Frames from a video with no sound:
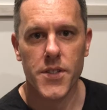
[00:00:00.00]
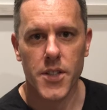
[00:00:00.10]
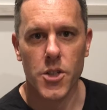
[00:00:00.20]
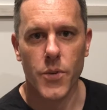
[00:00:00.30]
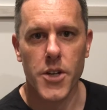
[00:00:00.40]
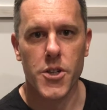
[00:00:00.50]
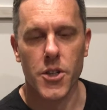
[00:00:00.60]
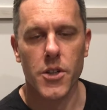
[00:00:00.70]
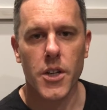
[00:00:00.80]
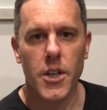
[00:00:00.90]

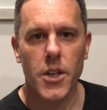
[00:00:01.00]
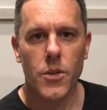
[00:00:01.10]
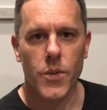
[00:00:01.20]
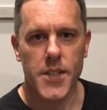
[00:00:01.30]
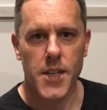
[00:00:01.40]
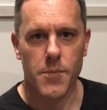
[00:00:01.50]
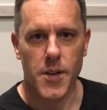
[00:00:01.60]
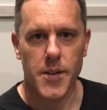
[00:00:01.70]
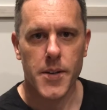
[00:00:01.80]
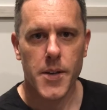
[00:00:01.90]
situation where
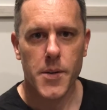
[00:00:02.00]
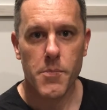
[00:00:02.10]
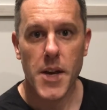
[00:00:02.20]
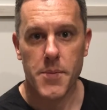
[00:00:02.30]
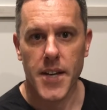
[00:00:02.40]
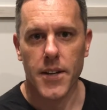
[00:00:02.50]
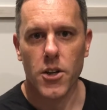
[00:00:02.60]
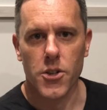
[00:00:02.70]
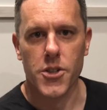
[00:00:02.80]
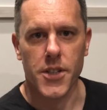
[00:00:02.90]
someone may be
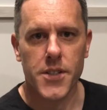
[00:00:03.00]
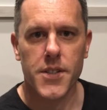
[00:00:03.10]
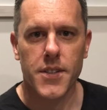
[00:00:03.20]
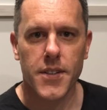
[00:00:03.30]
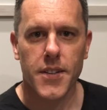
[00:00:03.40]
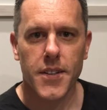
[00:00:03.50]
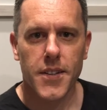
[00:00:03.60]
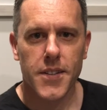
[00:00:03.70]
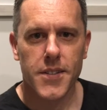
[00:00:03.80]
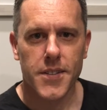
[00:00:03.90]
unconscious.
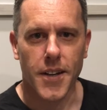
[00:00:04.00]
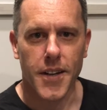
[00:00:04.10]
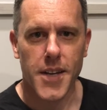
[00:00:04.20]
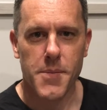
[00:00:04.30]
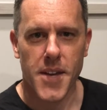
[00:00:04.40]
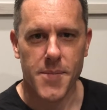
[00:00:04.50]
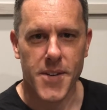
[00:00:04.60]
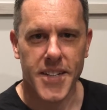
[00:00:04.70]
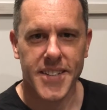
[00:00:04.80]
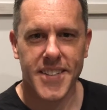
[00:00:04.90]
So keep that in
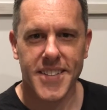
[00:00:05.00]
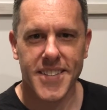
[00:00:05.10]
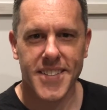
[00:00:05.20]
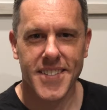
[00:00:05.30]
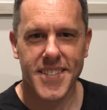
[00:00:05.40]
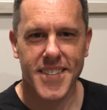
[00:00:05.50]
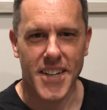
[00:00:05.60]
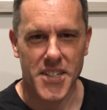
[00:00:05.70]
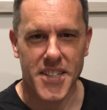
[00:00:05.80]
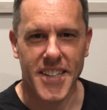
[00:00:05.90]
mind and
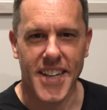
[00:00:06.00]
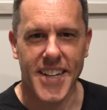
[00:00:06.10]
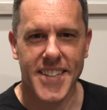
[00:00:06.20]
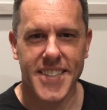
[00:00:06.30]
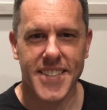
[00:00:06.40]
I'll see you later.